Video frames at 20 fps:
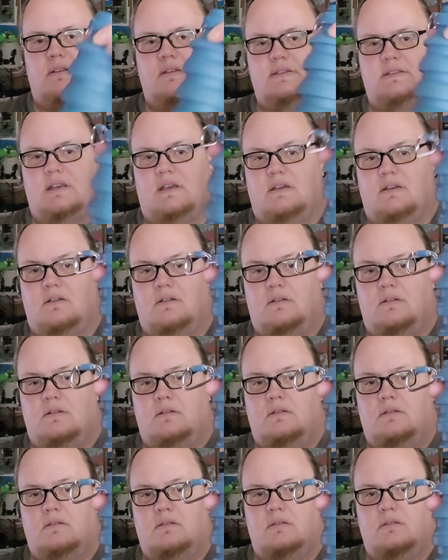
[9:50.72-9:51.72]
So
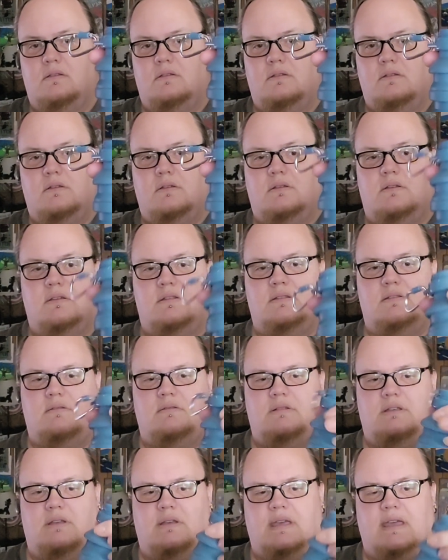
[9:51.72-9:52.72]

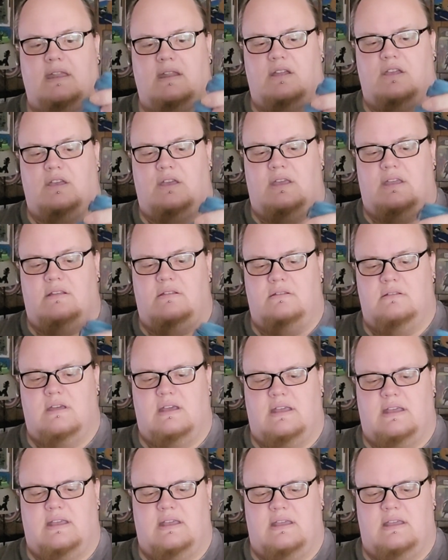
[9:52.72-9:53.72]
you get a good,
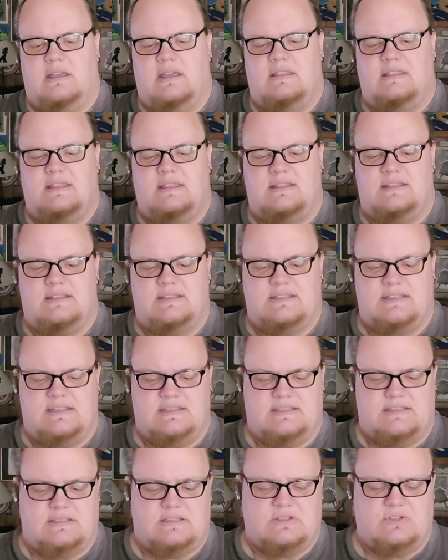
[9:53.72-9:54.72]
I think this
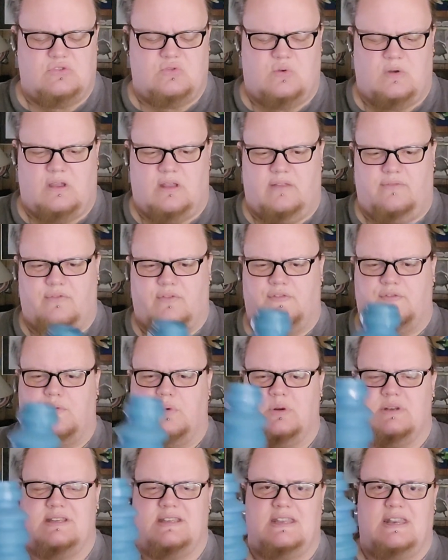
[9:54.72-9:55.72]
is 12 or
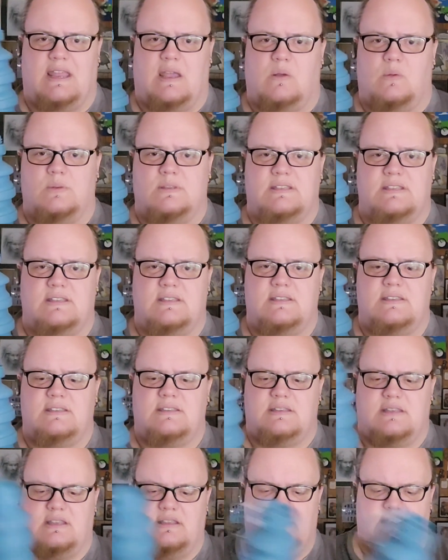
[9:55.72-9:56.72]
14
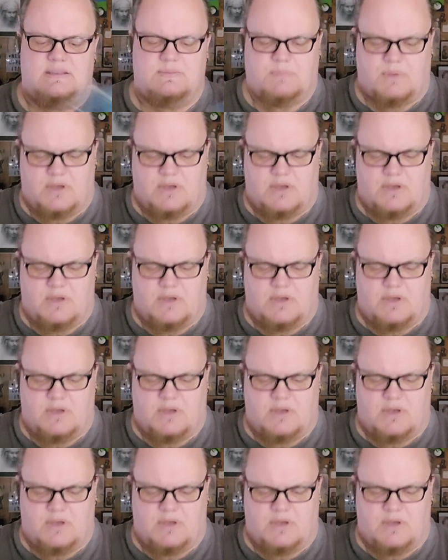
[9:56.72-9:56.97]
ounces in this